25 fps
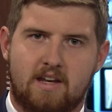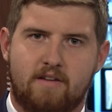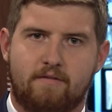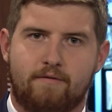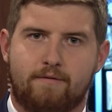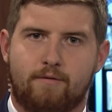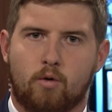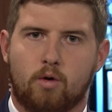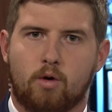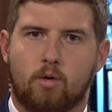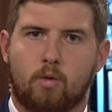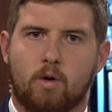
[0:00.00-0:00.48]
in
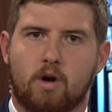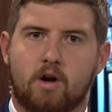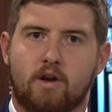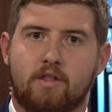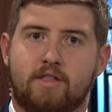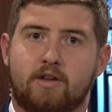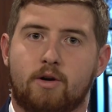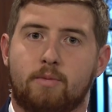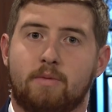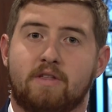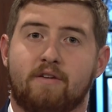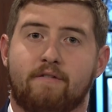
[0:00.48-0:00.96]
Fort Worth,
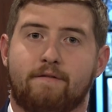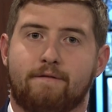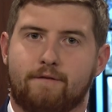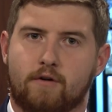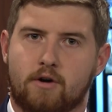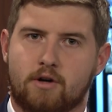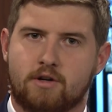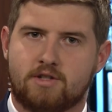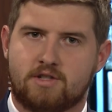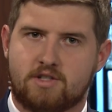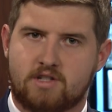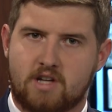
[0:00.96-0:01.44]
it'll be the
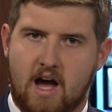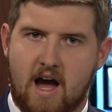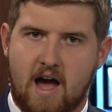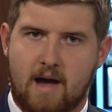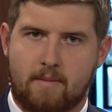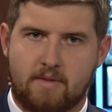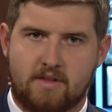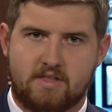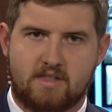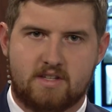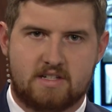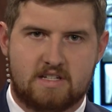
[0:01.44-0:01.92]
first time
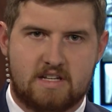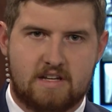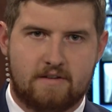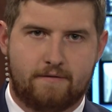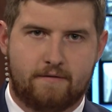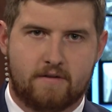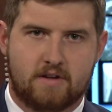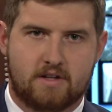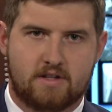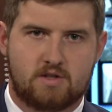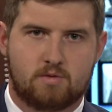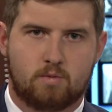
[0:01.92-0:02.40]
that the
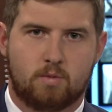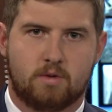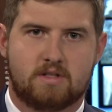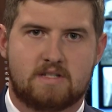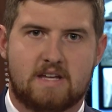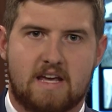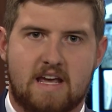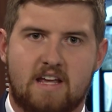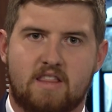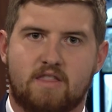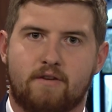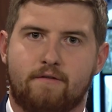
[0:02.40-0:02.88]
defense will
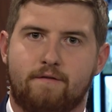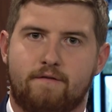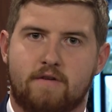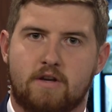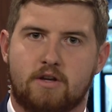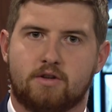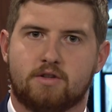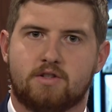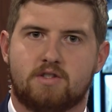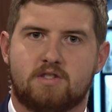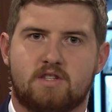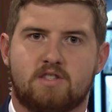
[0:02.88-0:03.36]
take the
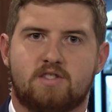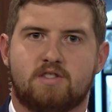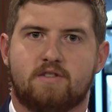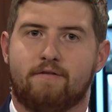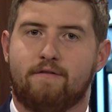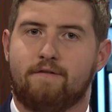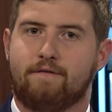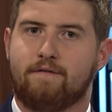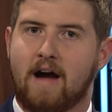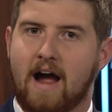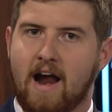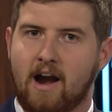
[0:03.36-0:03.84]
field since the
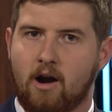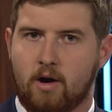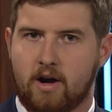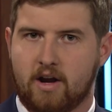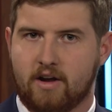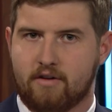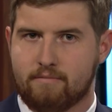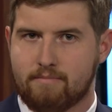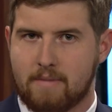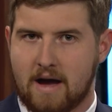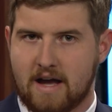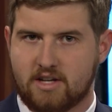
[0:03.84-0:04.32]
firing of
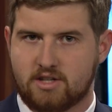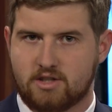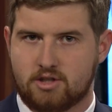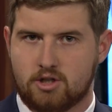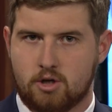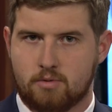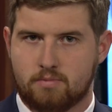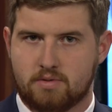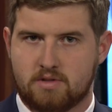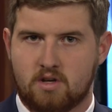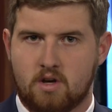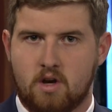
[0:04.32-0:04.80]
Mike
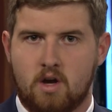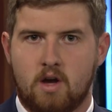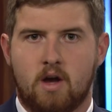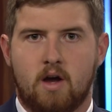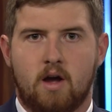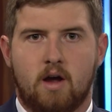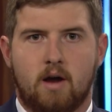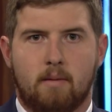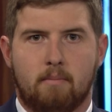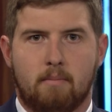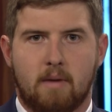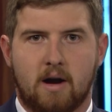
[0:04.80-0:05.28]
Stoops.
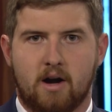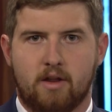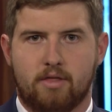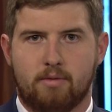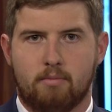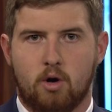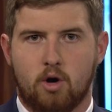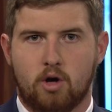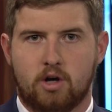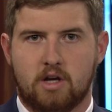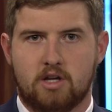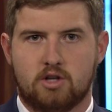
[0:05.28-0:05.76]
Meredith
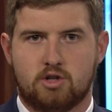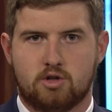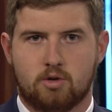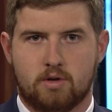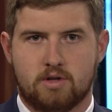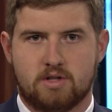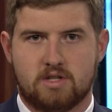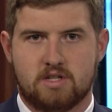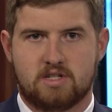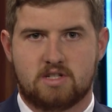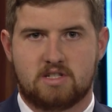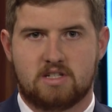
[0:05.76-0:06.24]
Mulkey joins
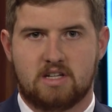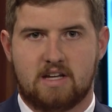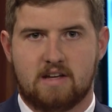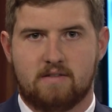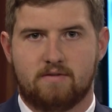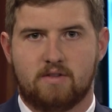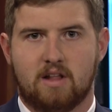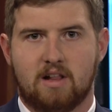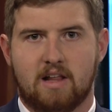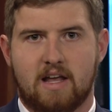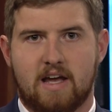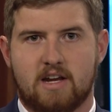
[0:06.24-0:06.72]
us to give
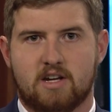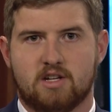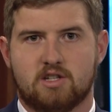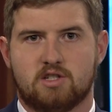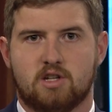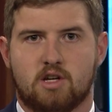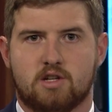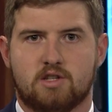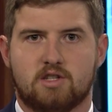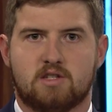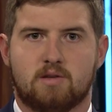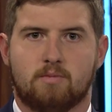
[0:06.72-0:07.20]
the latest
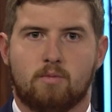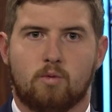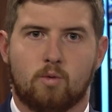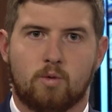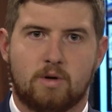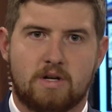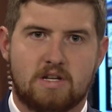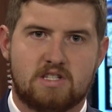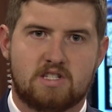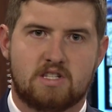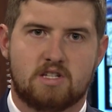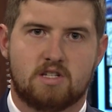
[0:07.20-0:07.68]
on some
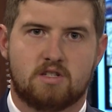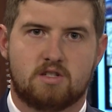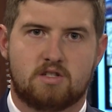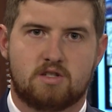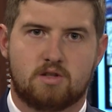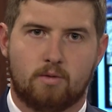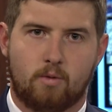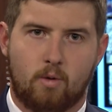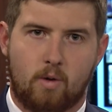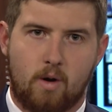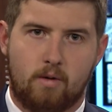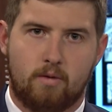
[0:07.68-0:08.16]
recent
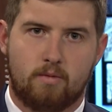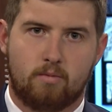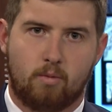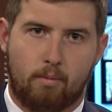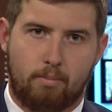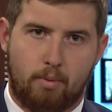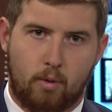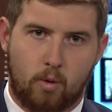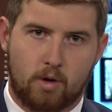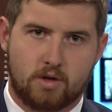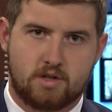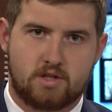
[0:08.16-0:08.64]

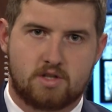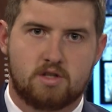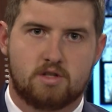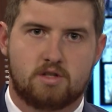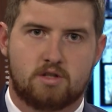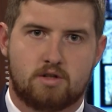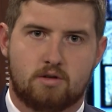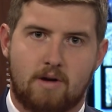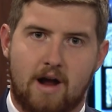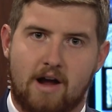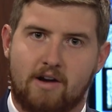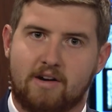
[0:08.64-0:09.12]
reports
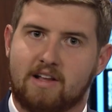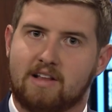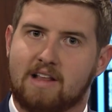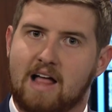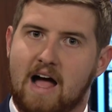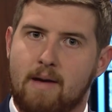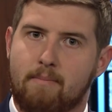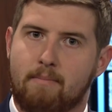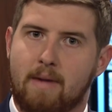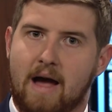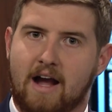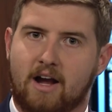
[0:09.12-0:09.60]
surrounding
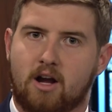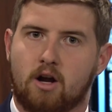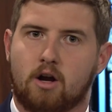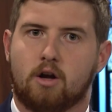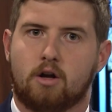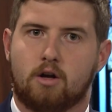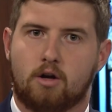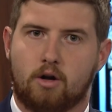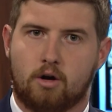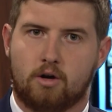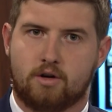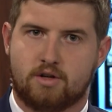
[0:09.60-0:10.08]
linebacker
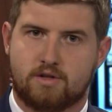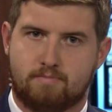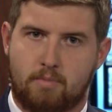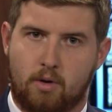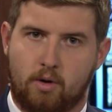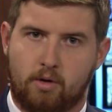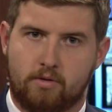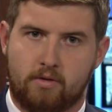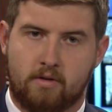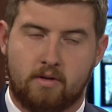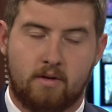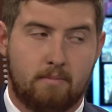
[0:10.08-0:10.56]
Curtis
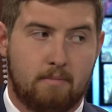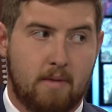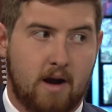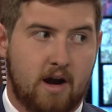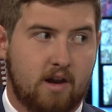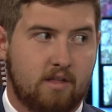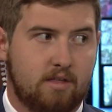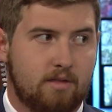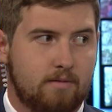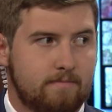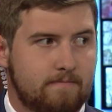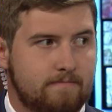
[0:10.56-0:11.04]
Bolton. Meredith?
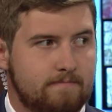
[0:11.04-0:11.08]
